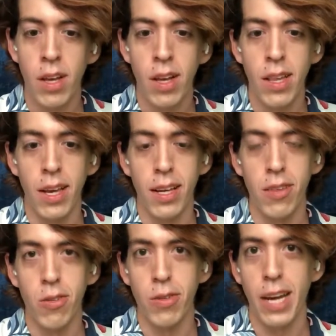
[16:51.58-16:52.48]
like a
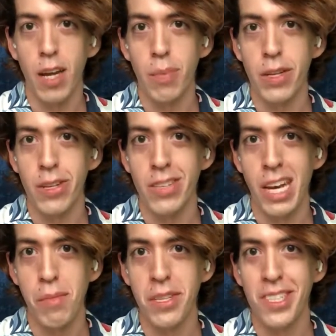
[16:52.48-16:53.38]
little caterpillar
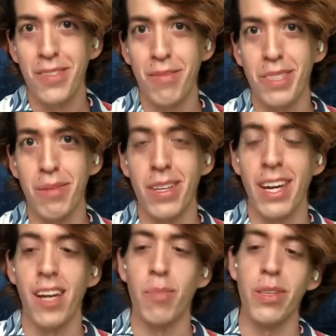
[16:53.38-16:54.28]
damage from some of the
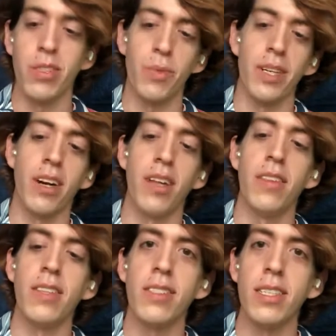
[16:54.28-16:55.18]
caterpillars we had gotten
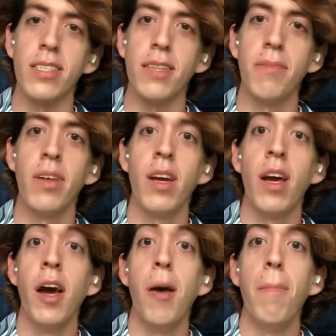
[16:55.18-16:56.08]
this season.
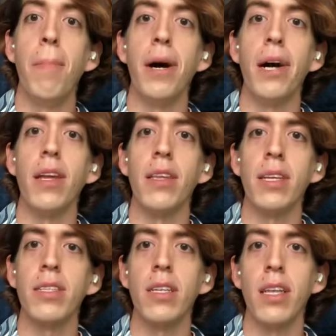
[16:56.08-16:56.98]
But these
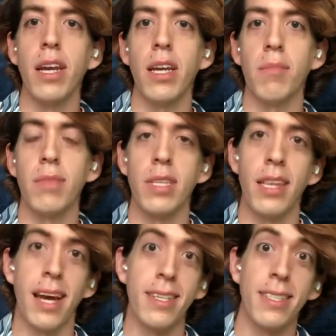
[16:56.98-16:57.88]
Caladiums
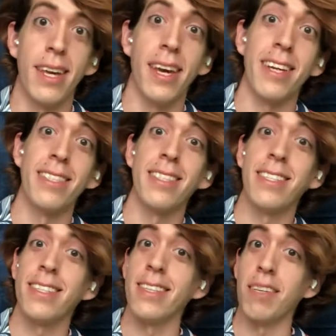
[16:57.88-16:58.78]
like to stay
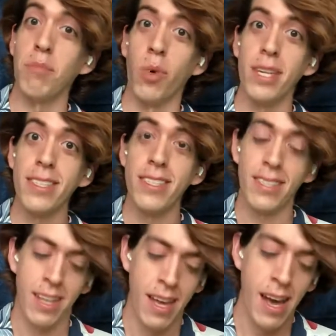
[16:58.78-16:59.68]
consistently moist.
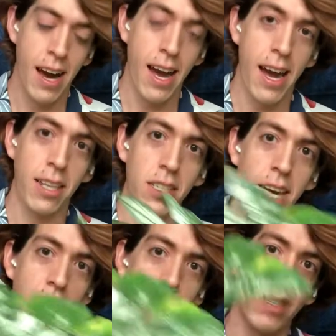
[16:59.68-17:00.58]
I actually
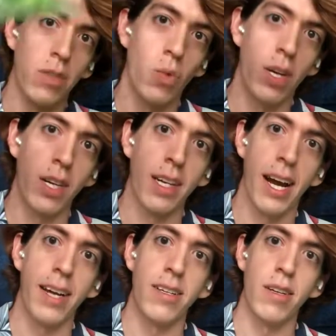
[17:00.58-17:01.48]
have this one in
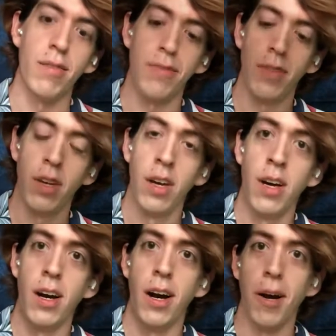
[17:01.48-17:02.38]
kind of
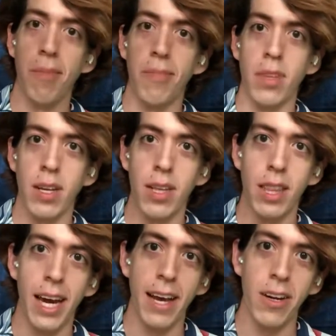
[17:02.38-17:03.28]

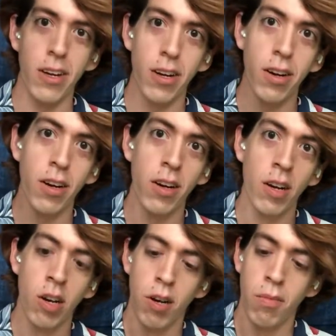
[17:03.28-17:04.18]
lighter,
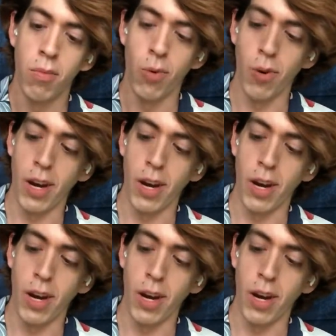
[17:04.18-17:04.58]
more